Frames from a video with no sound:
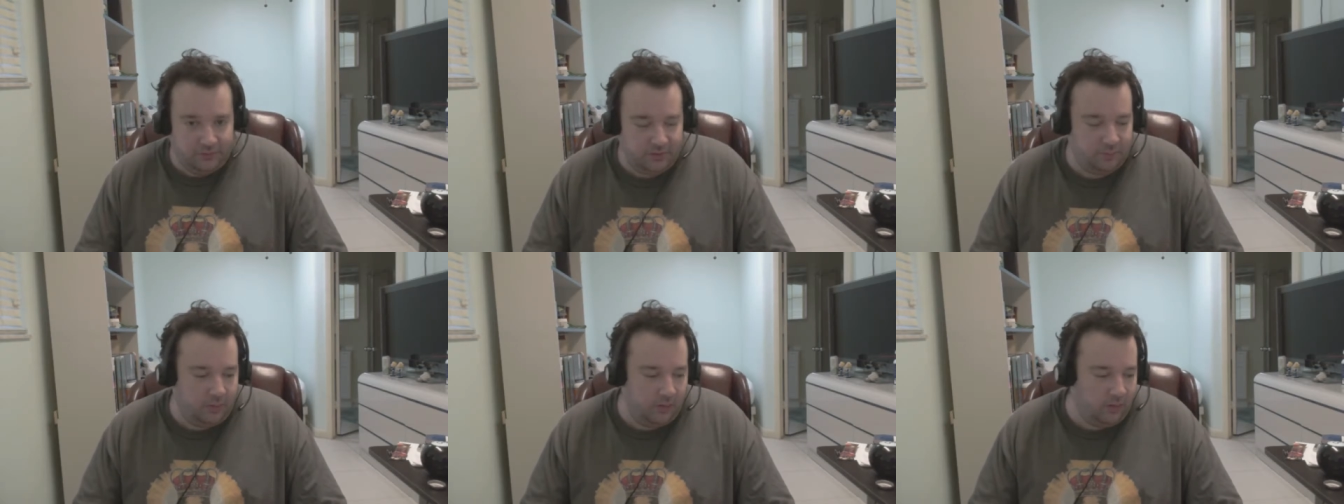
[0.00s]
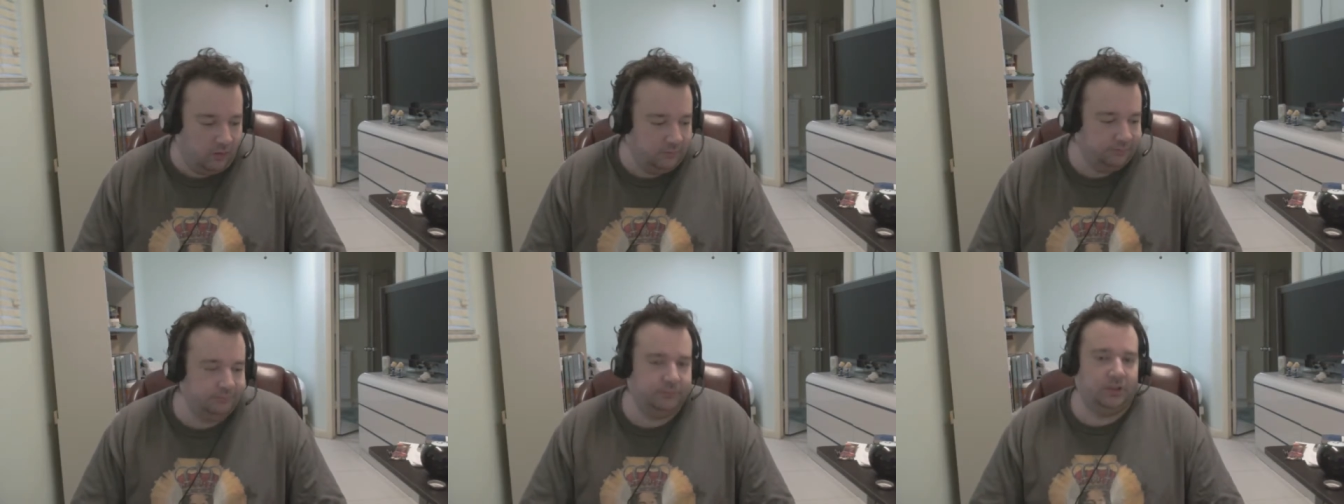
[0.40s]
pole.
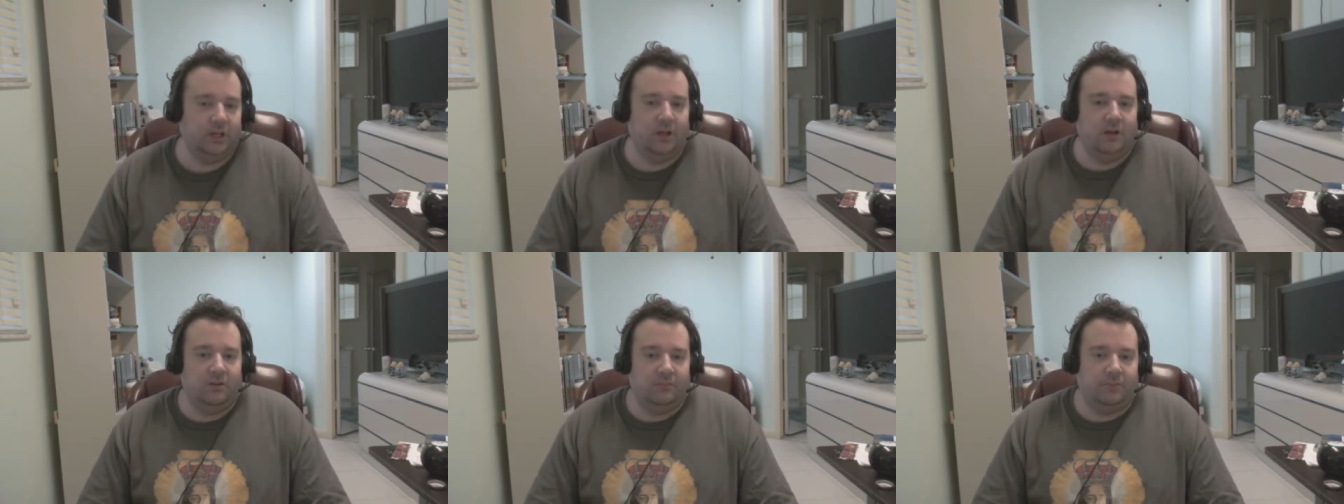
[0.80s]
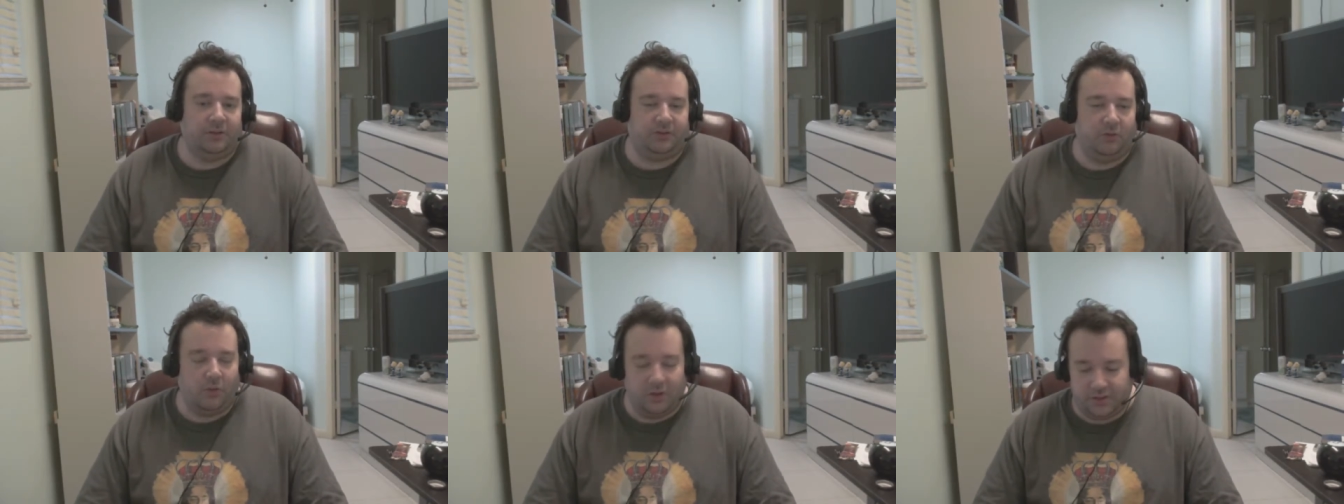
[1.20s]
But
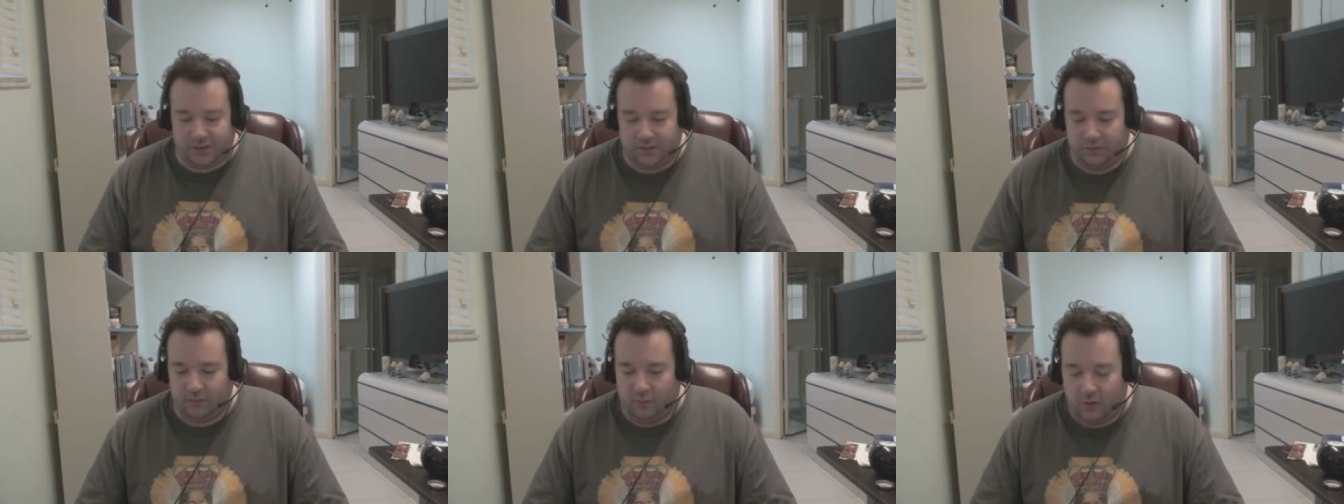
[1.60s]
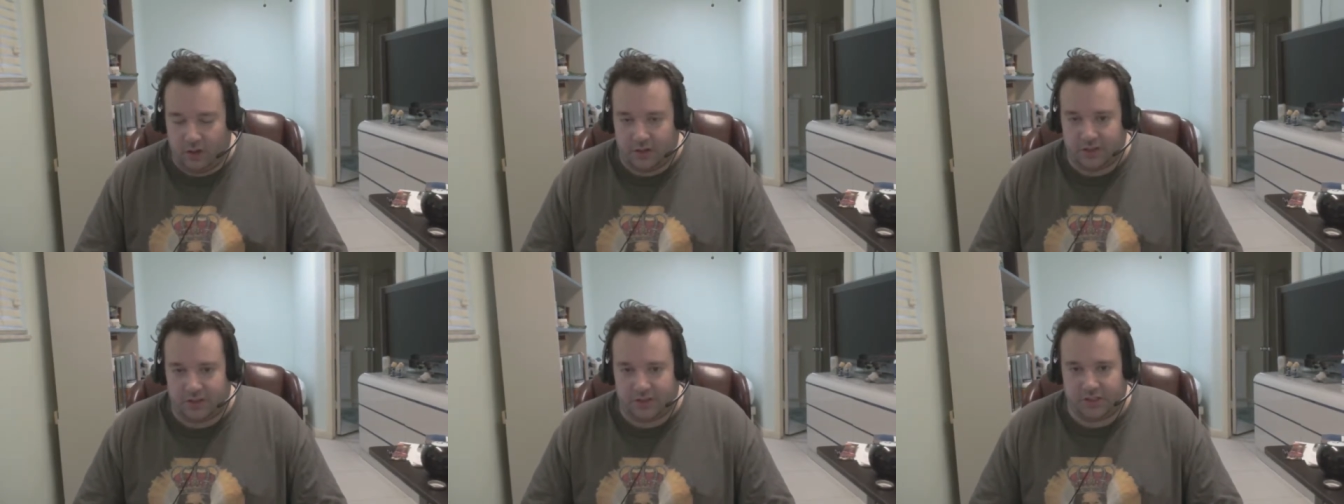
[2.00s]
the worst of the
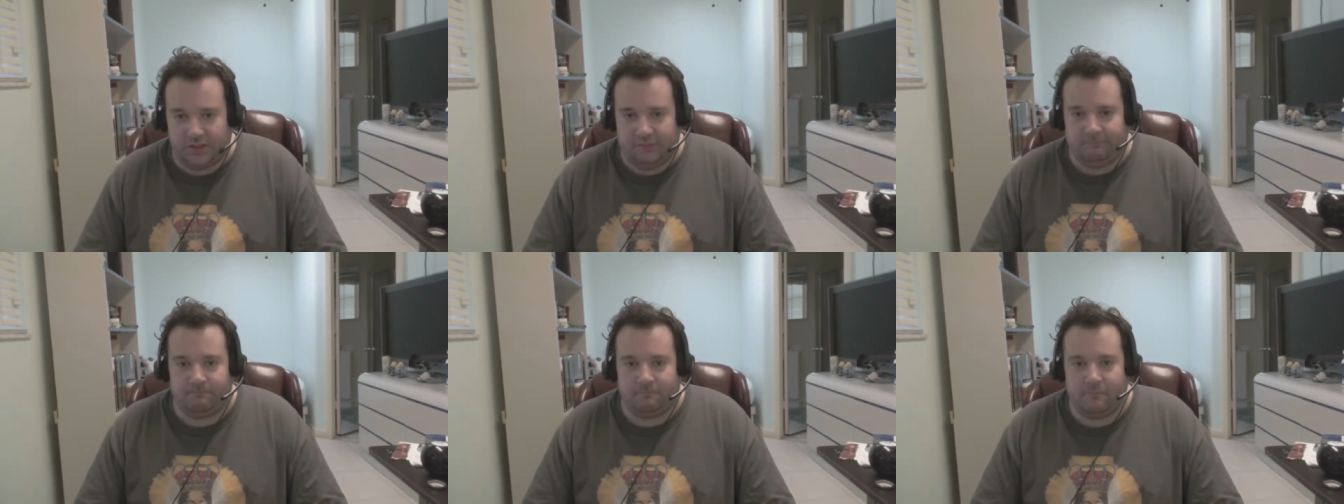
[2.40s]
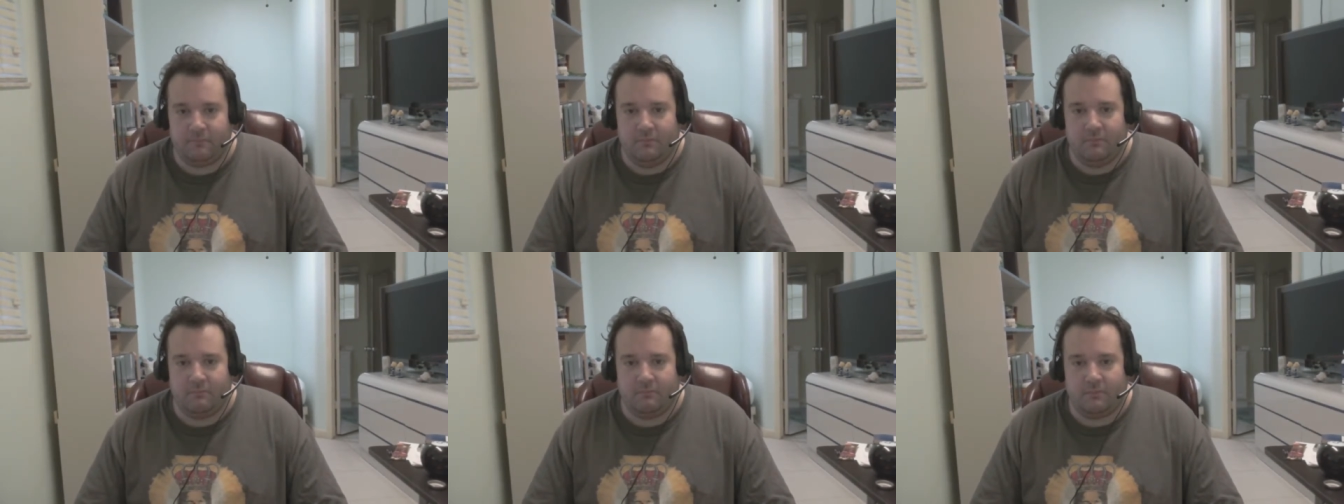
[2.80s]
worst
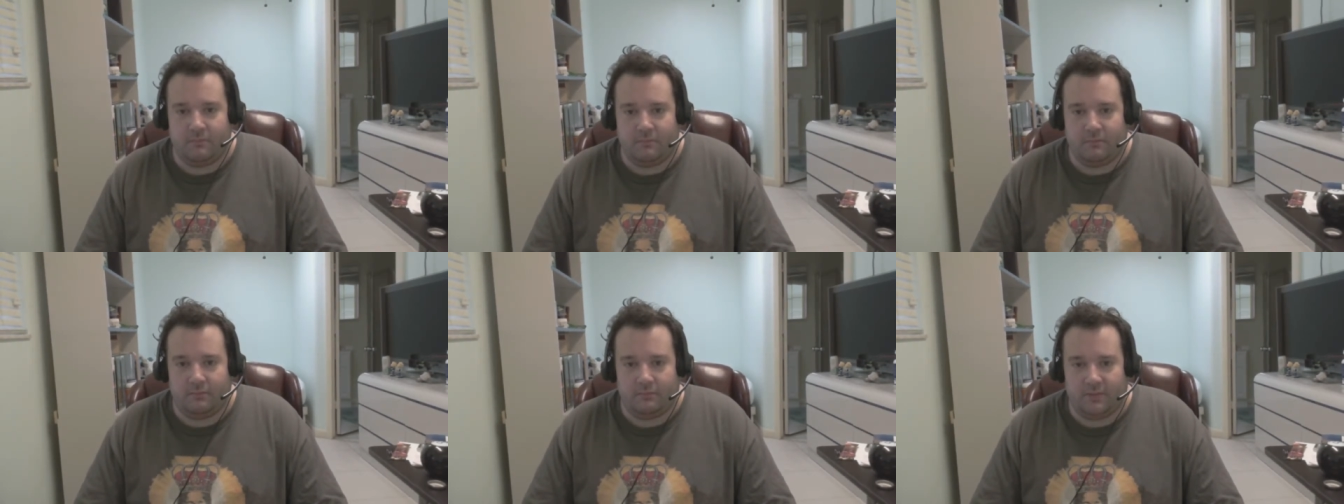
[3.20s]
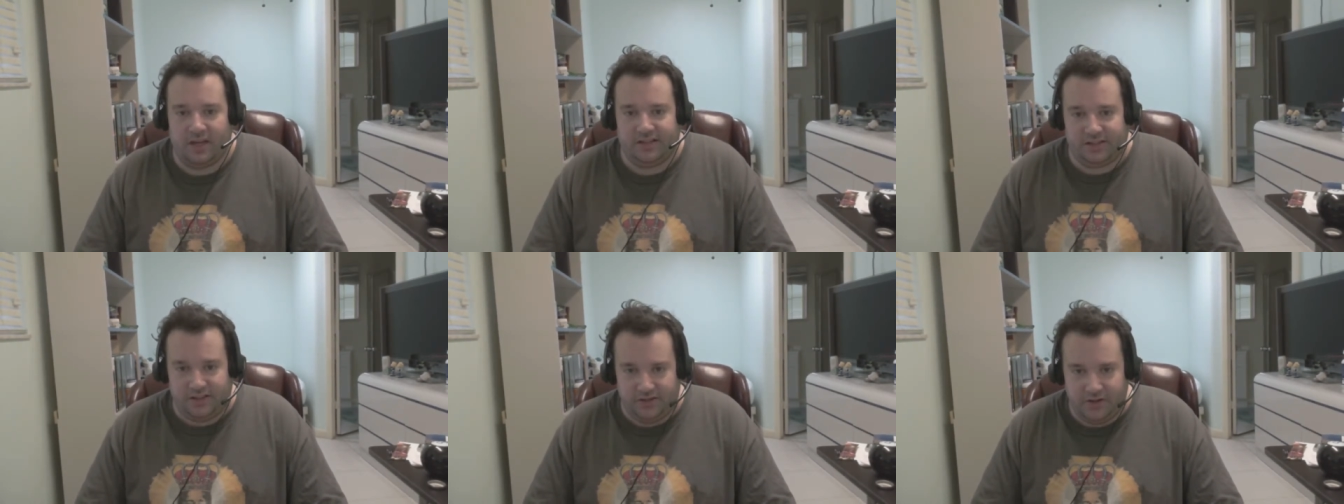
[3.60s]

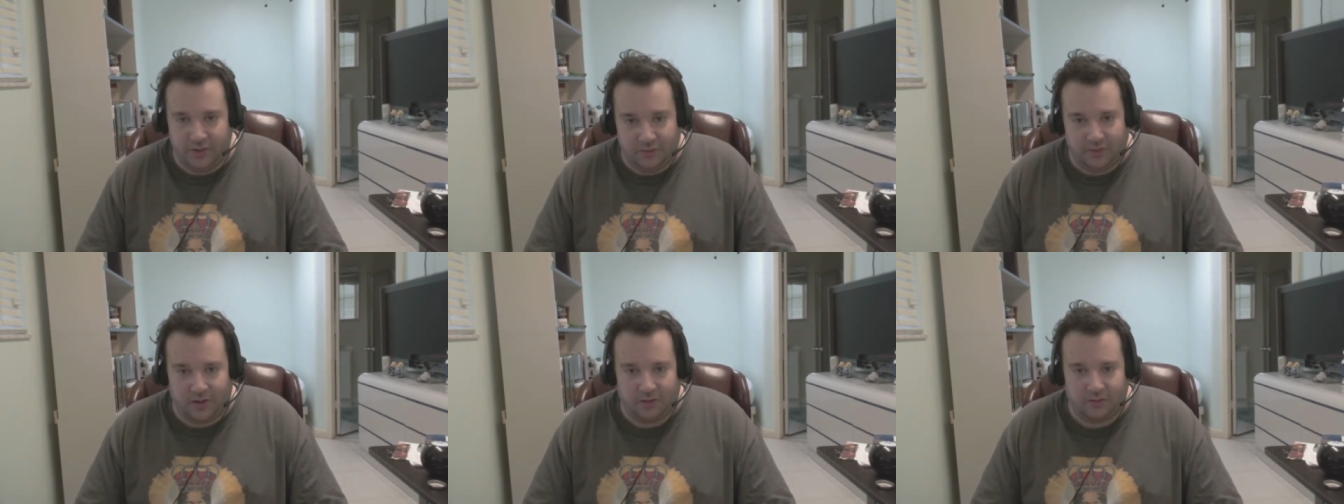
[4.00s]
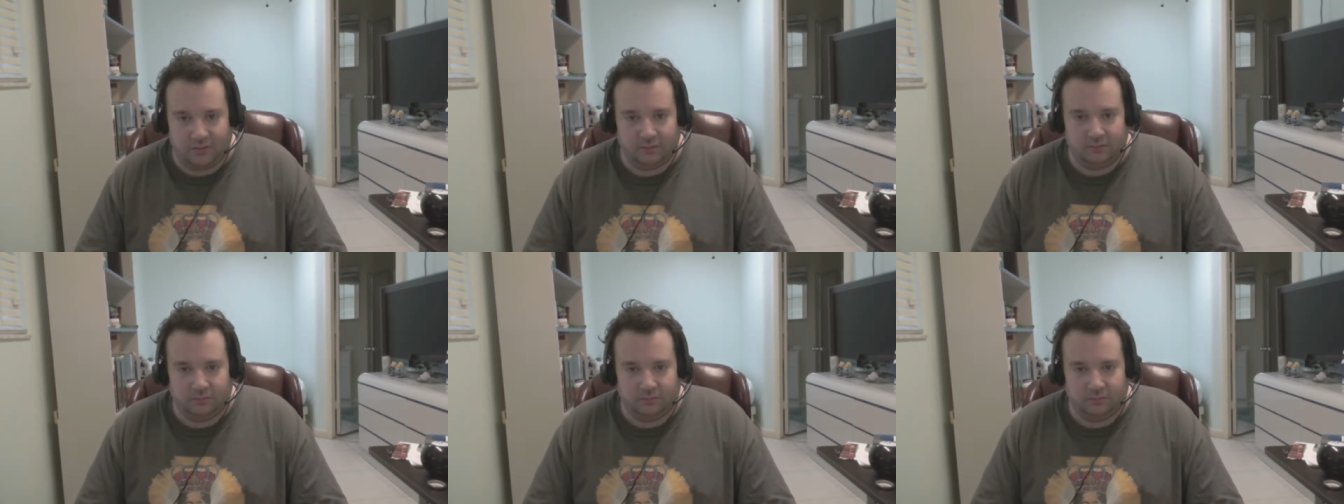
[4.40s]
is Denuvo.